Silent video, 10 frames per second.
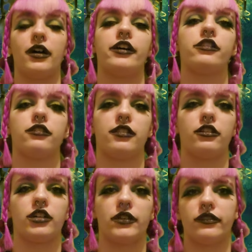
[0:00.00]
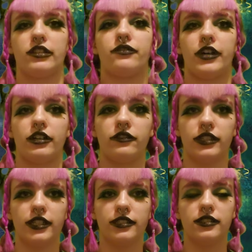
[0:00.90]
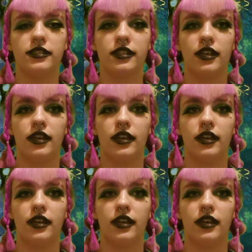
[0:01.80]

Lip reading: other than Grave of the Fireflies.